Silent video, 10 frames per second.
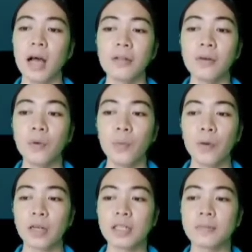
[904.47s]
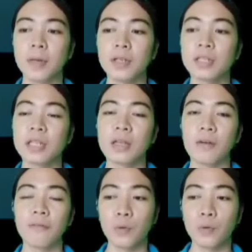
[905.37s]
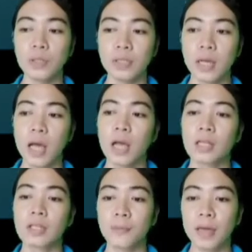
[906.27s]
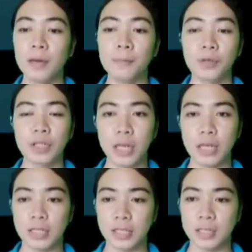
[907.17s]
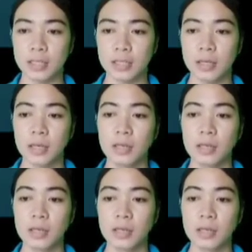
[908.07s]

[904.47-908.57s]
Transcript: other rewards by using their phones to make purchases.